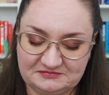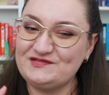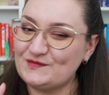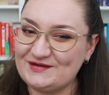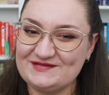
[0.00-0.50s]
And
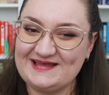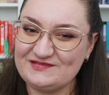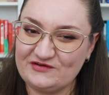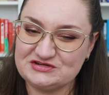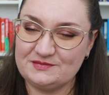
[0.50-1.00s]
so because that's
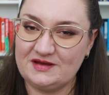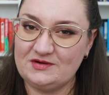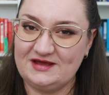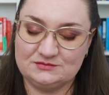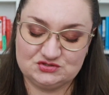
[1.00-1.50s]
fresh in my
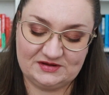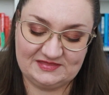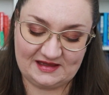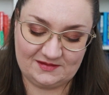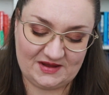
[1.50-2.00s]
mind, I'm drawing
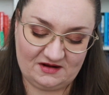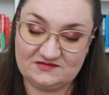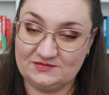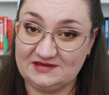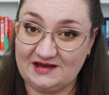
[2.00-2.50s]
that
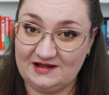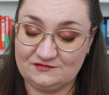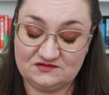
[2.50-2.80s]
comparison with the cards